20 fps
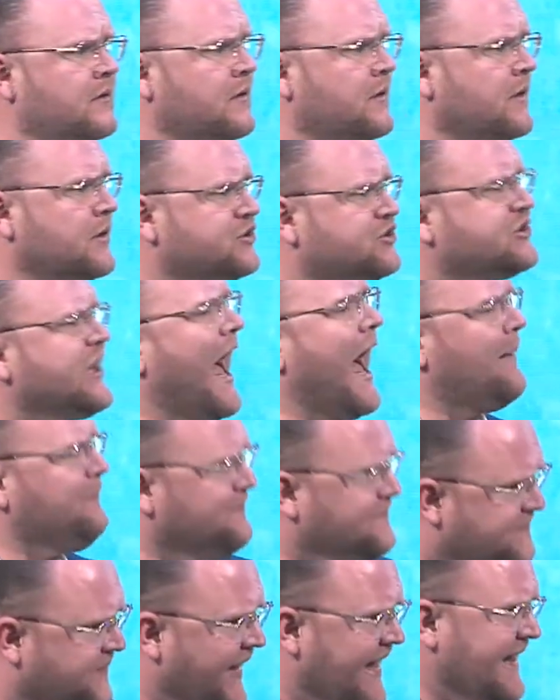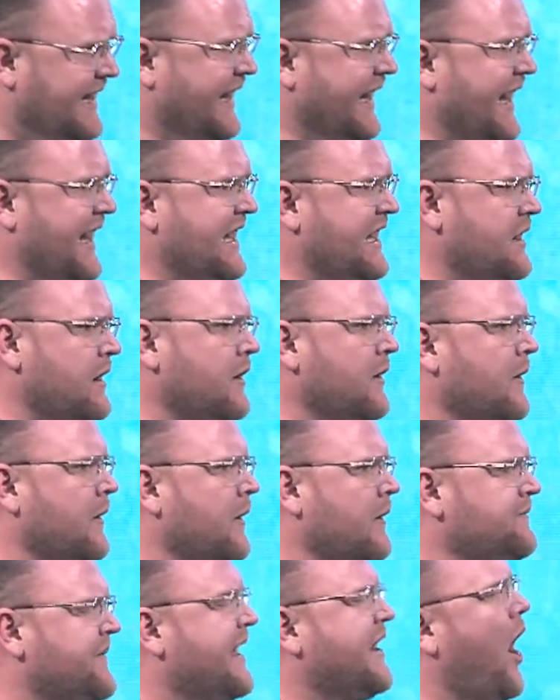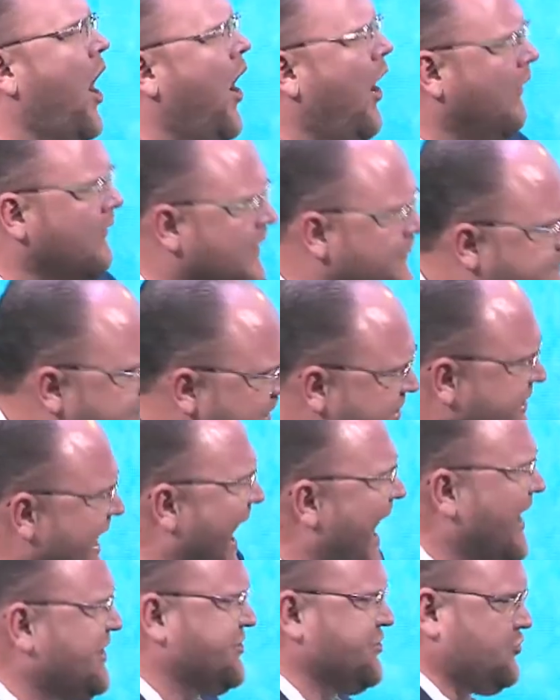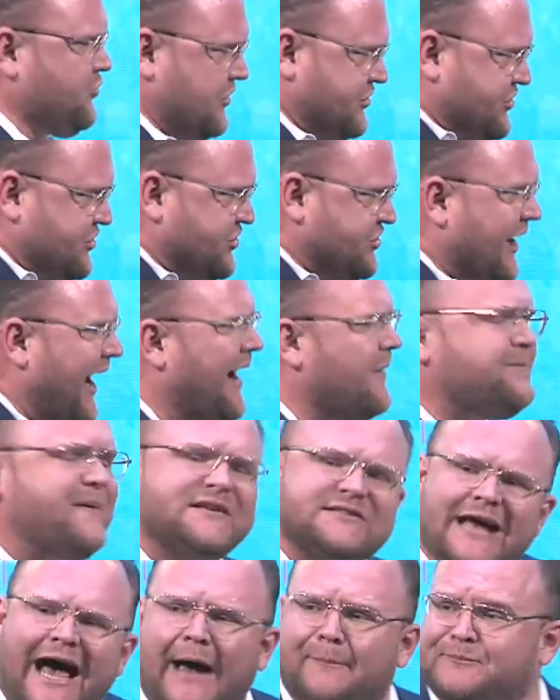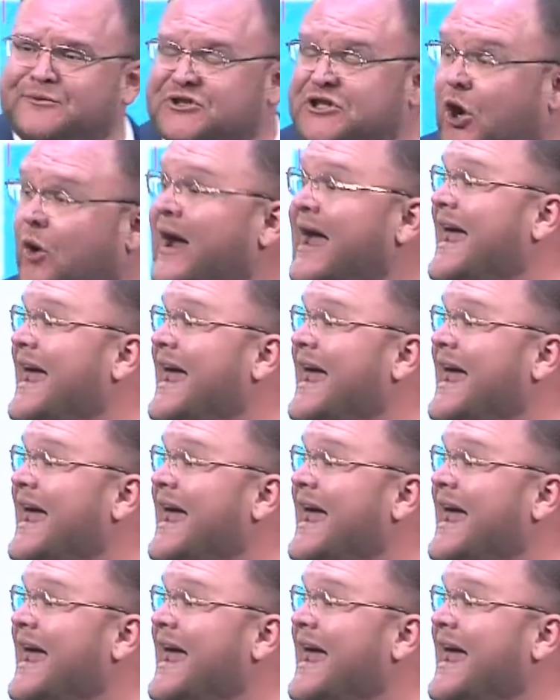Stop thinking that all of this extra stuff is optional.